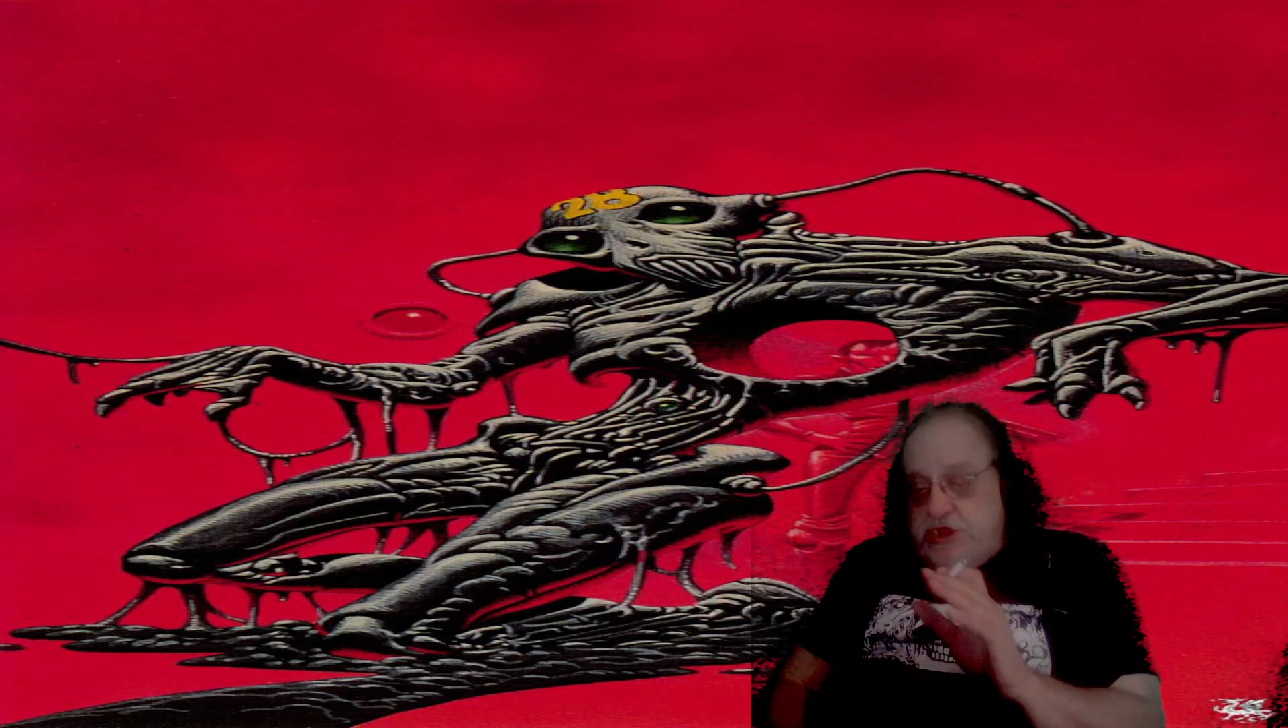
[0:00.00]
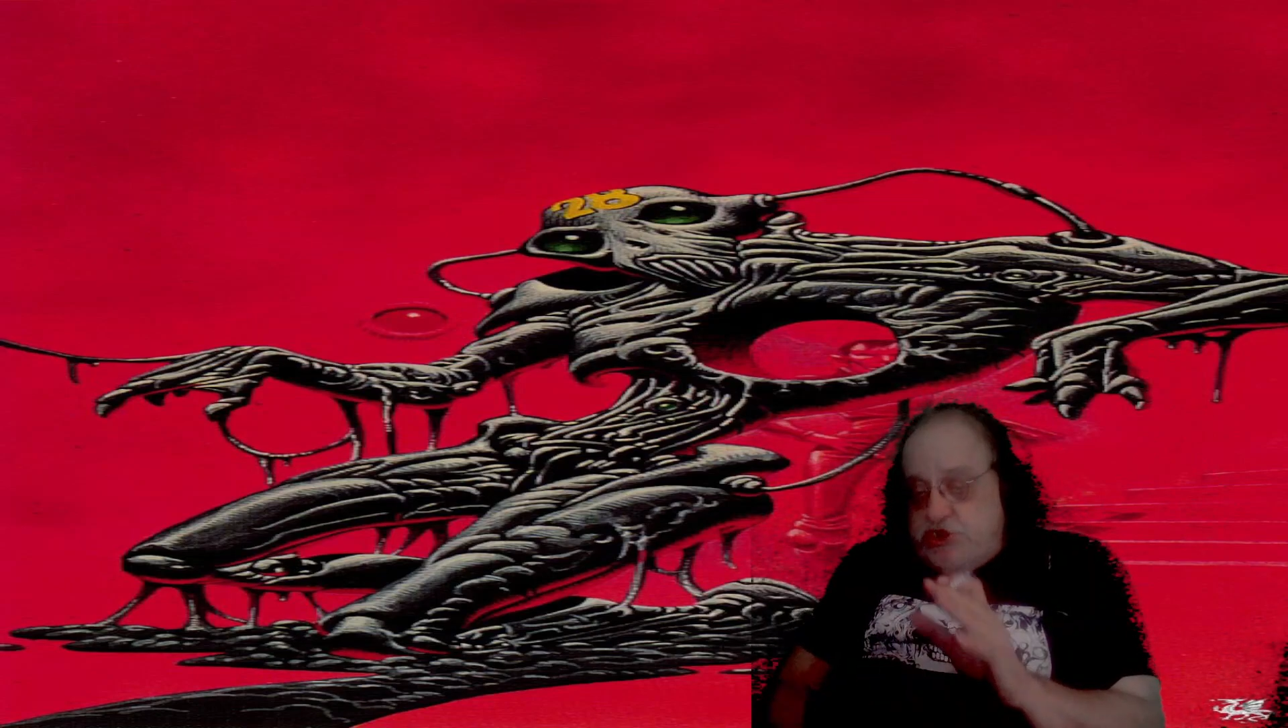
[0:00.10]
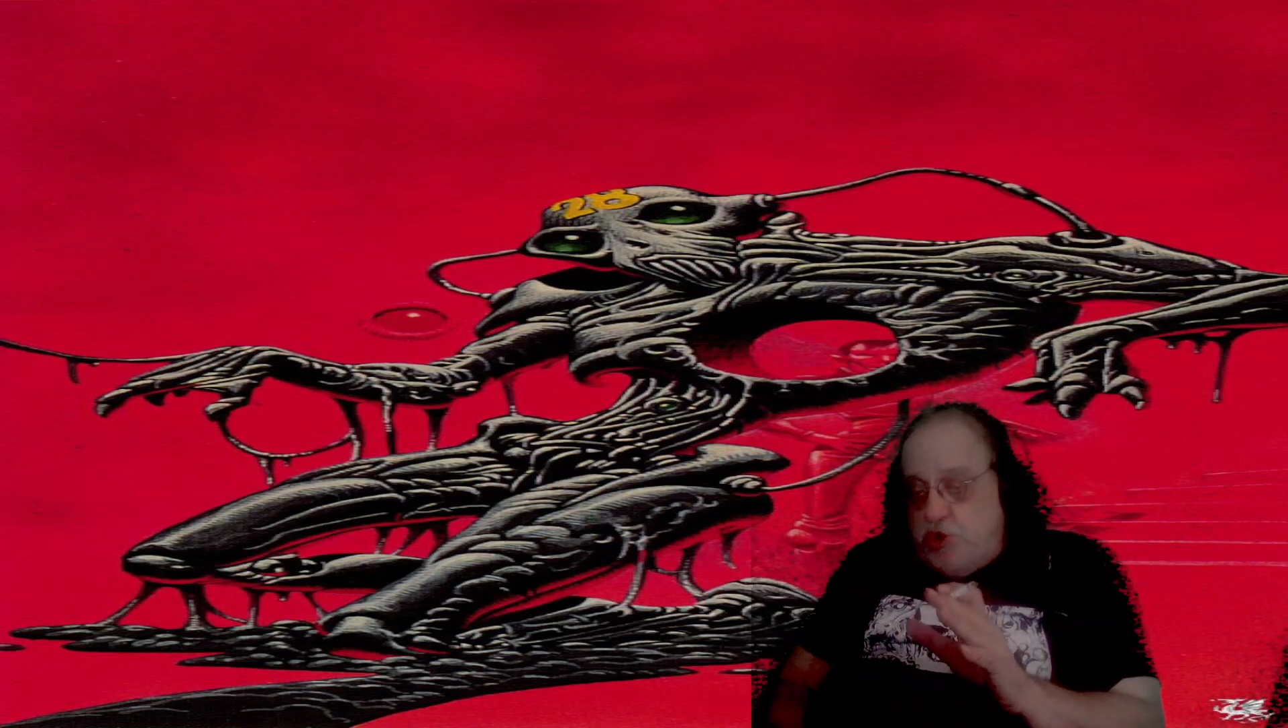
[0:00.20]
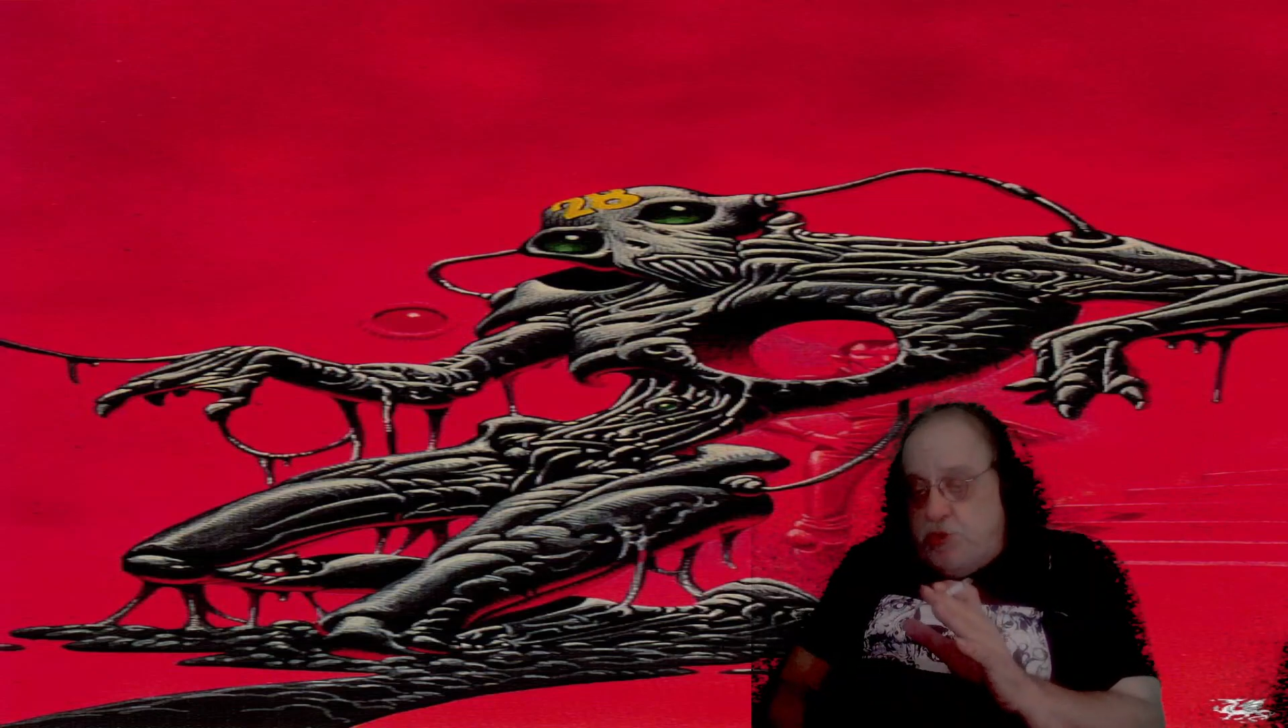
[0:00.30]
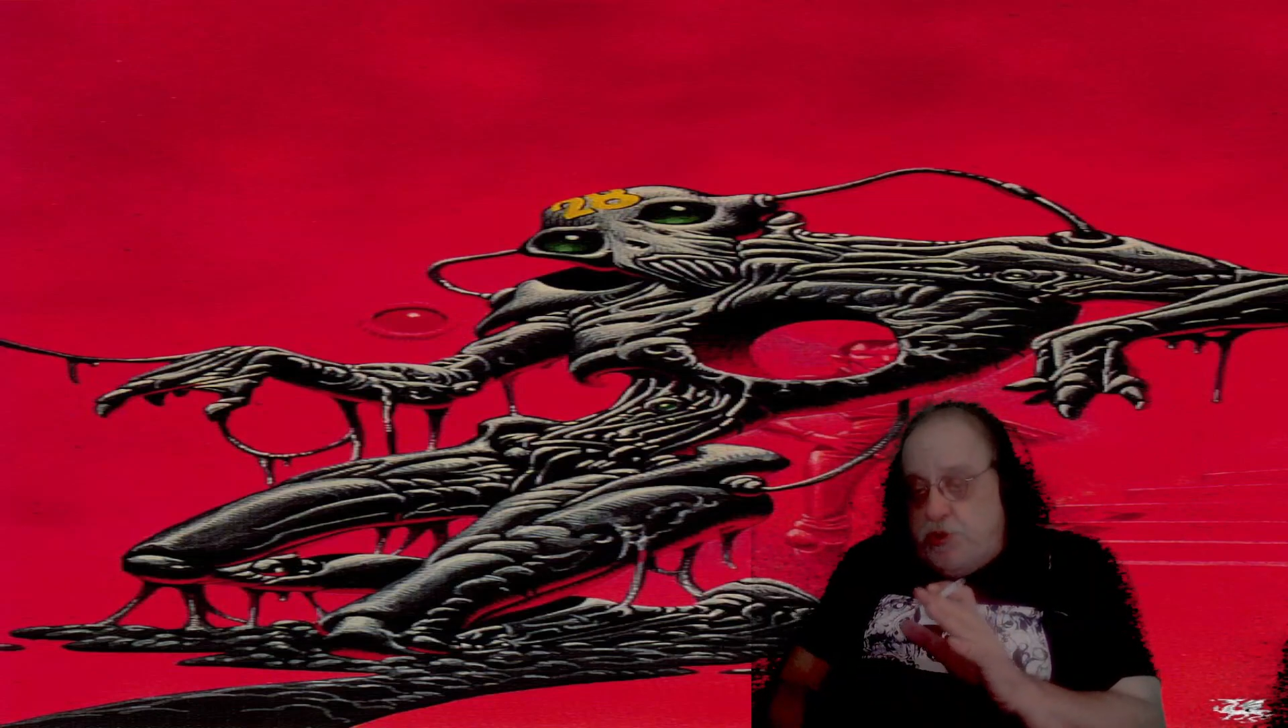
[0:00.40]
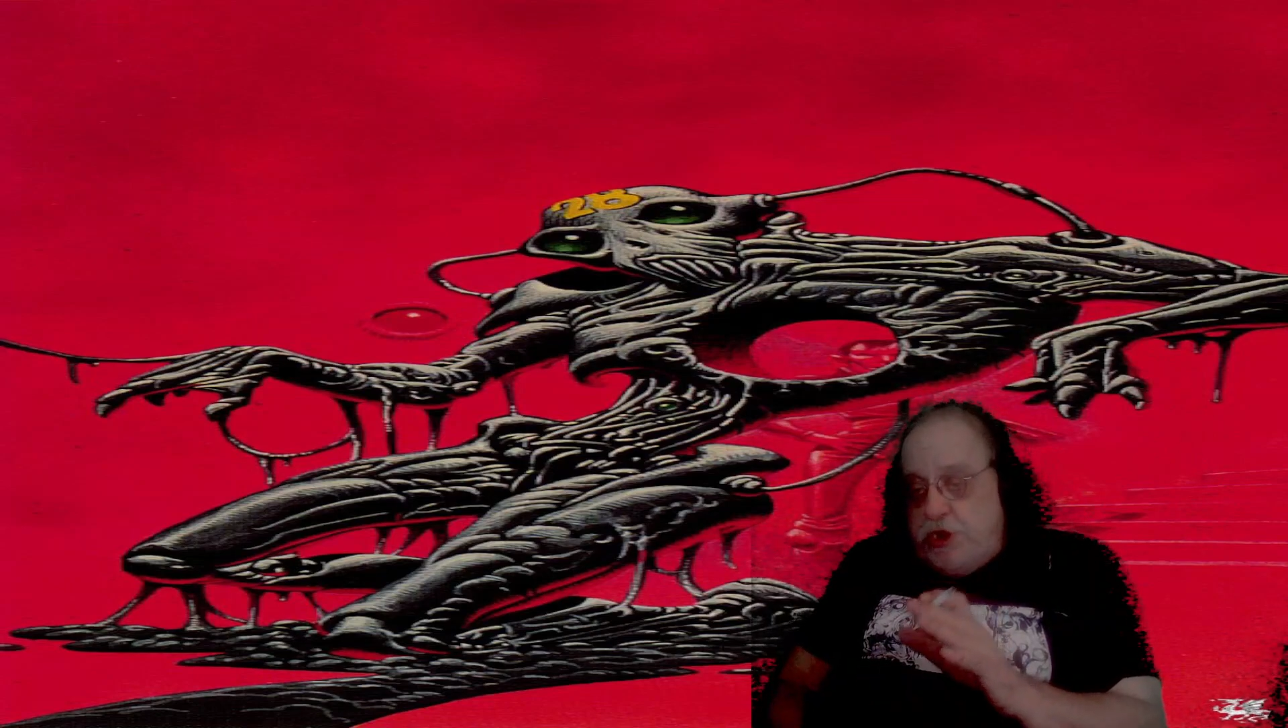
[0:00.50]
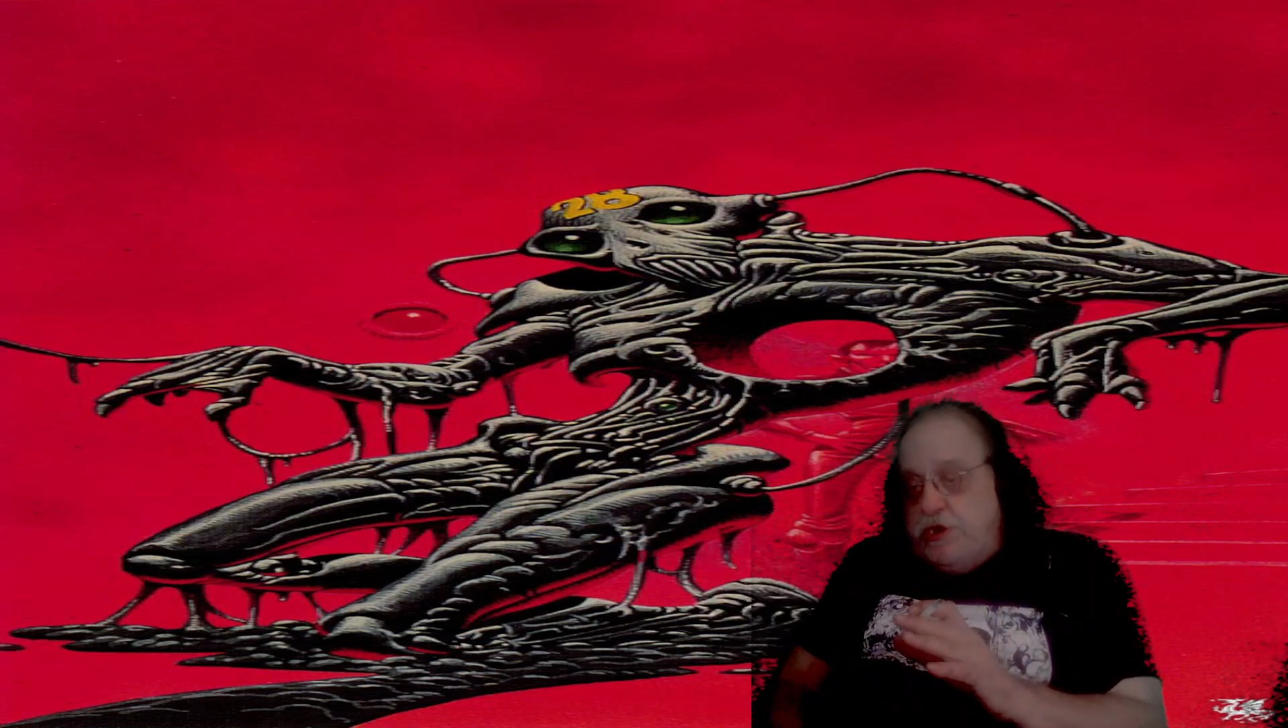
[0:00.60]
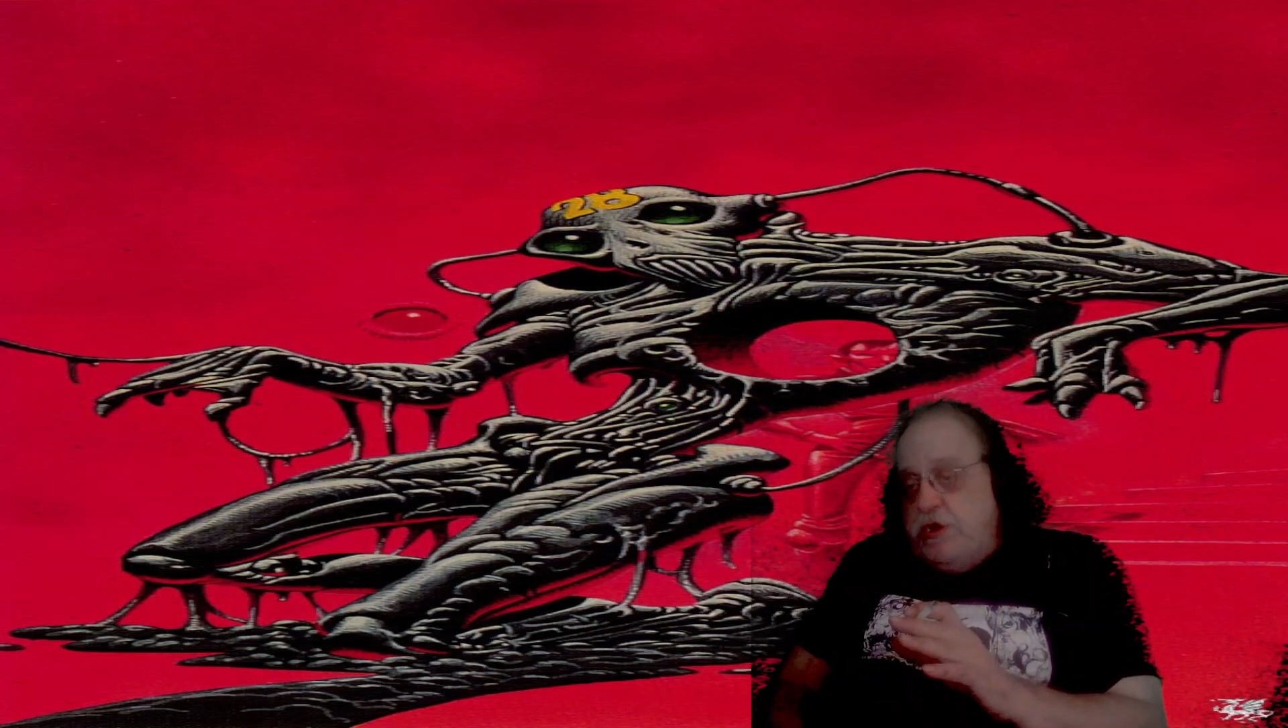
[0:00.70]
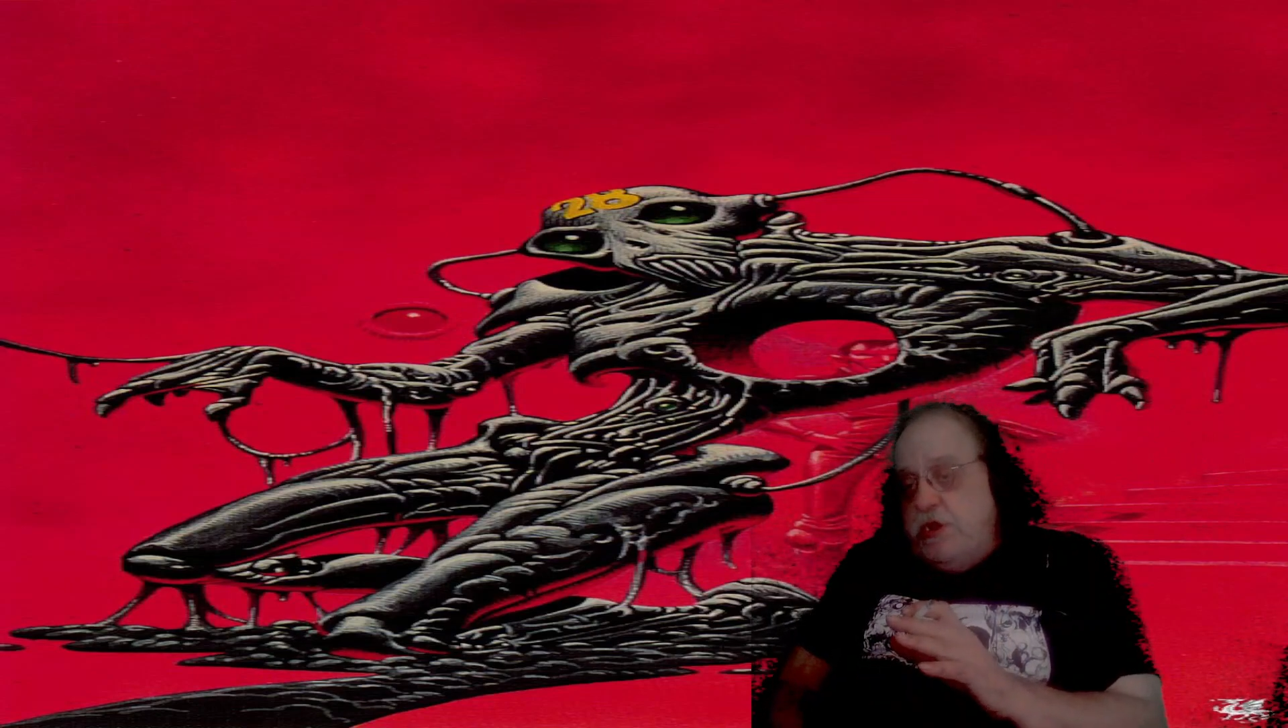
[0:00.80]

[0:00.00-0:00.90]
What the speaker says: short one.